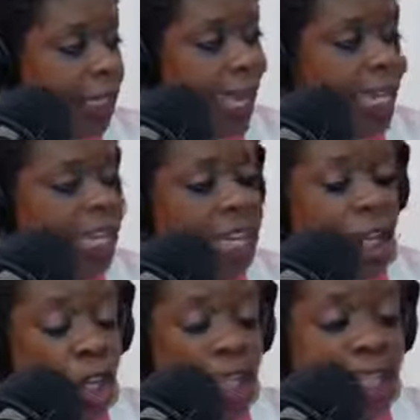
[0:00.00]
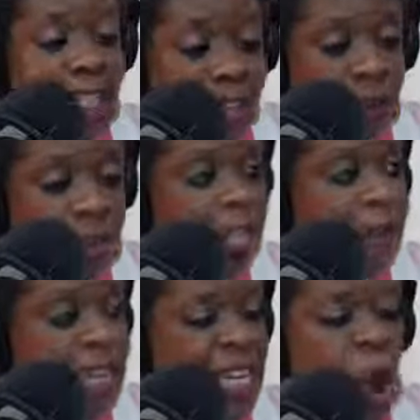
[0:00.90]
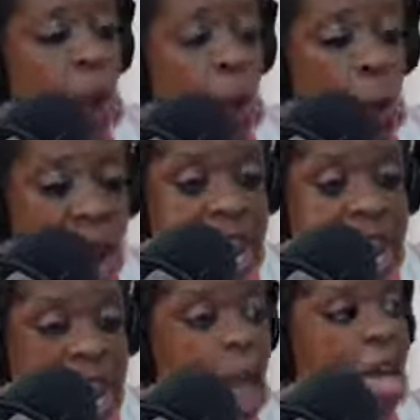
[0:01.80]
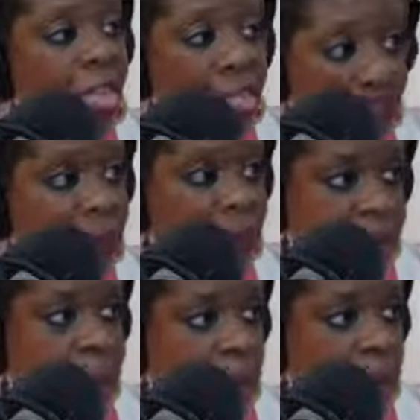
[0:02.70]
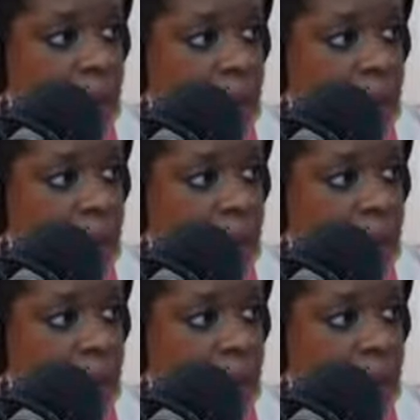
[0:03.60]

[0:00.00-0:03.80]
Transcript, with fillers: and it could literally be we, the people.